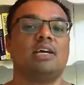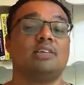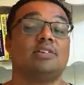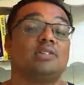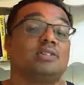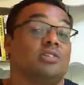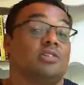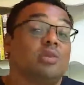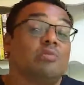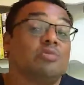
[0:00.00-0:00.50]
It's
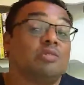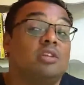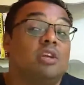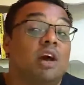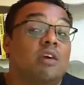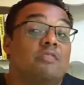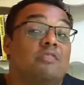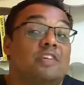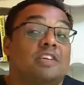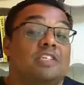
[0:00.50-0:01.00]
just there was
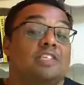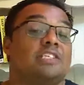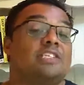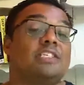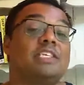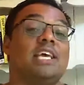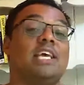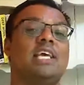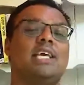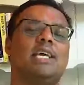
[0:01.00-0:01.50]
nothing to
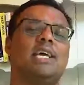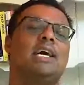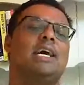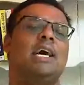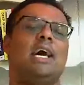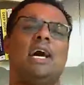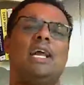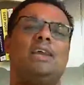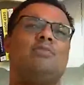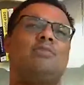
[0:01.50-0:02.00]
see,
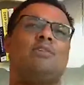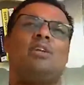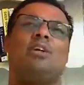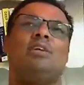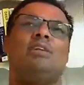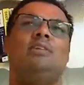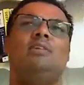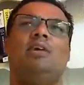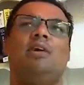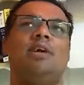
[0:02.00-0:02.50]
and it was
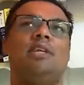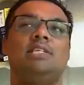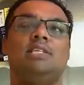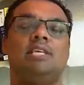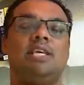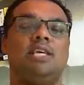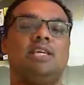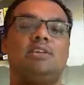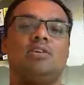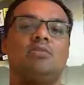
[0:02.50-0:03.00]
like
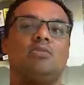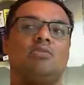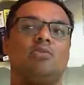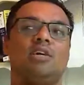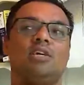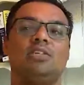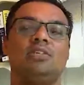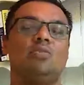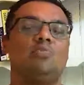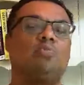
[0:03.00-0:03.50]
19
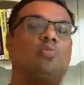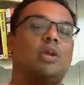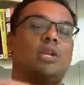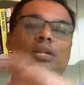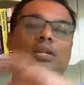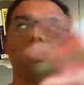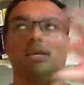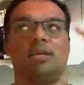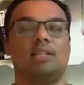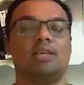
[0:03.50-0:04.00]
degrees and
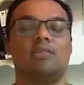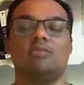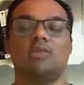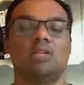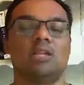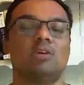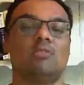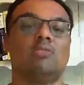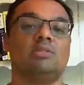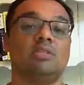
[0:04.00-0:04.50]
windy, and there was
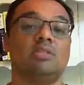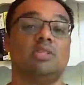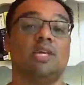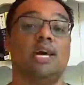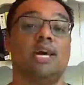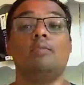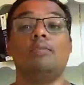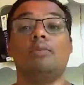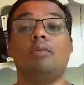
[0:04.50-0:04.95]
loads of sand.